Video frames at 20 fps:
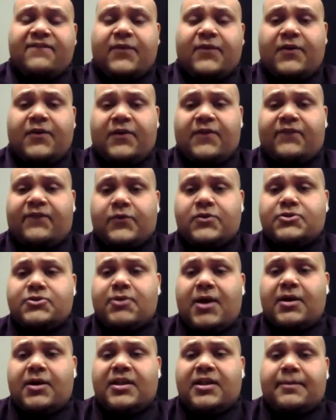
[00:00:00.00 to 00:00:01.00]
for the first
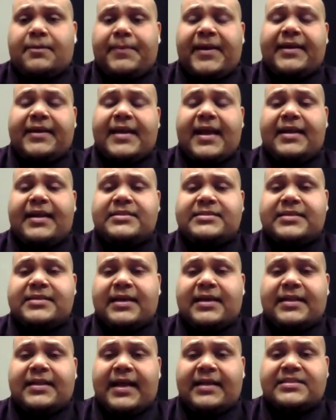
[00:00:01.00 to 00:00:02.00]
round of the Big Dance,
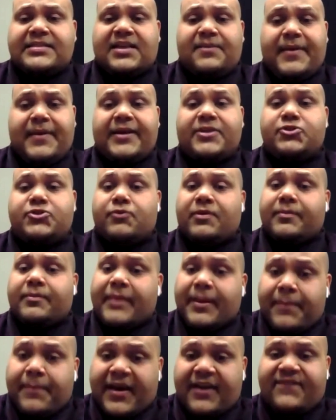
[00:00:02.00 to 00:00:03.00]
that's going to be
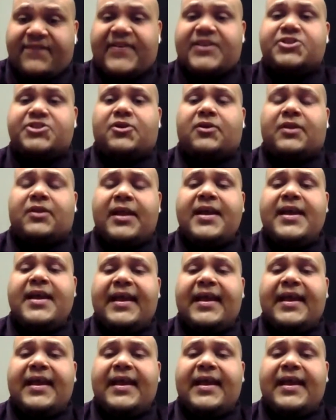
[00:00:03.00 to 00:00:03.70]
extremely beneficial.